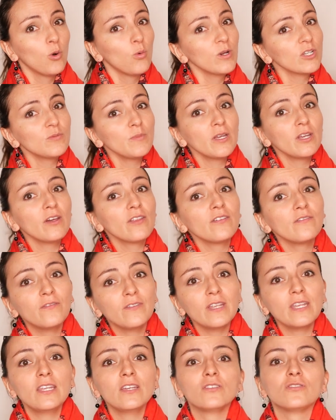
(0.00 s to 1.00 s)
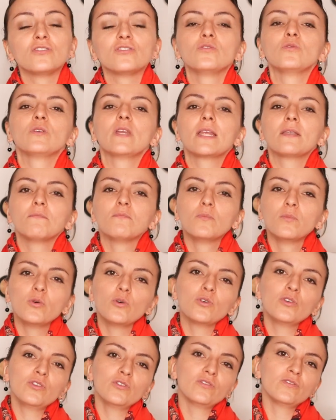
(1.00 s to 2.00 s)
Watch my other videos to get
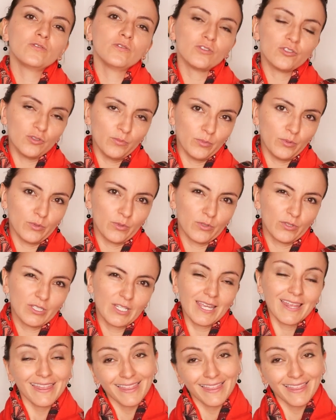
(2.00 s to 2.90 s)
more useful support.